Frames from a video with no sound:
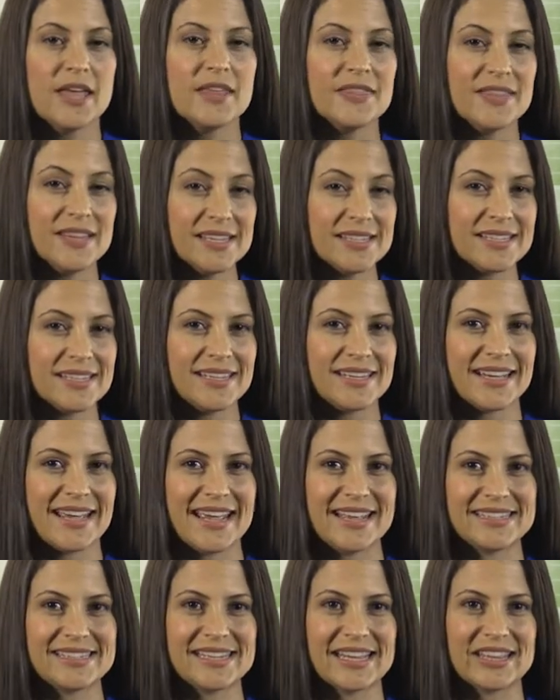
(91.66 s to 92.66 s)
This
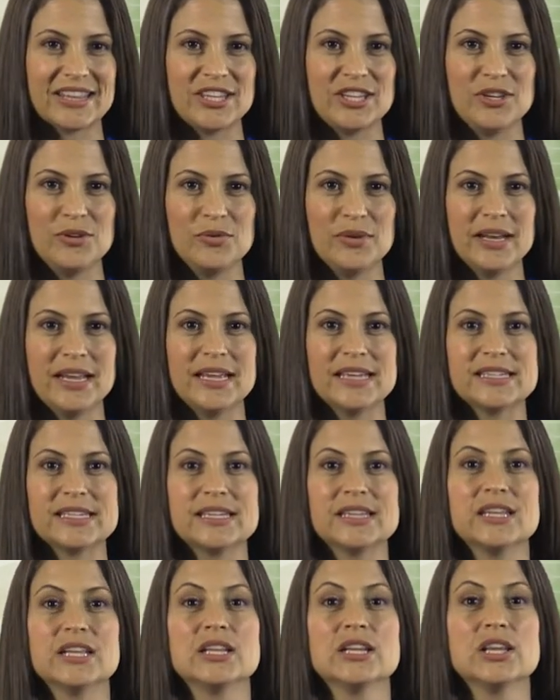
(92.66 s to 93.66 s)
indicates that the unit is
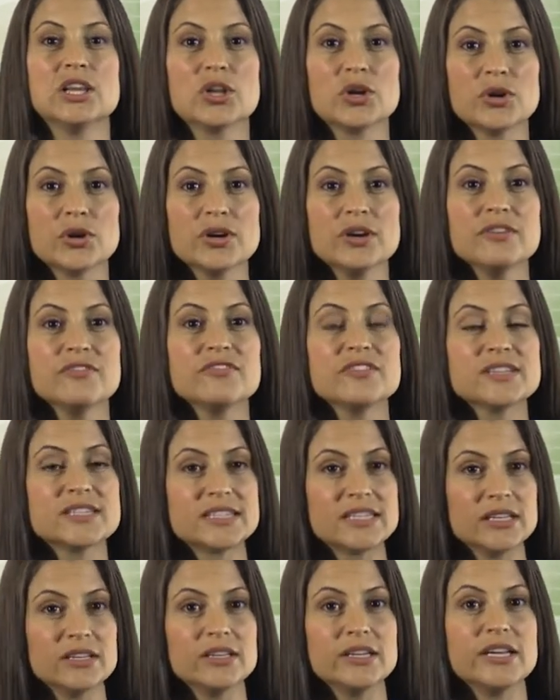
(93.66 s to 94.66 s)
in the Learn
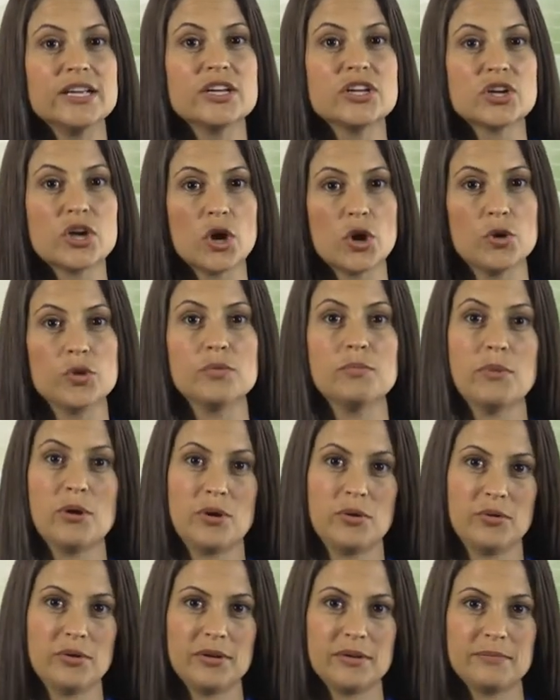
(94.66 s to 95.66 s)
Facility Code
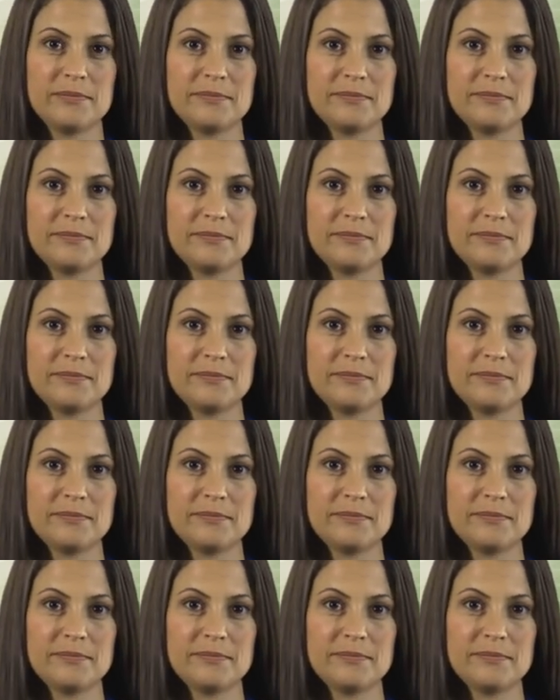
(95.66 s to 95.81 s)
mode.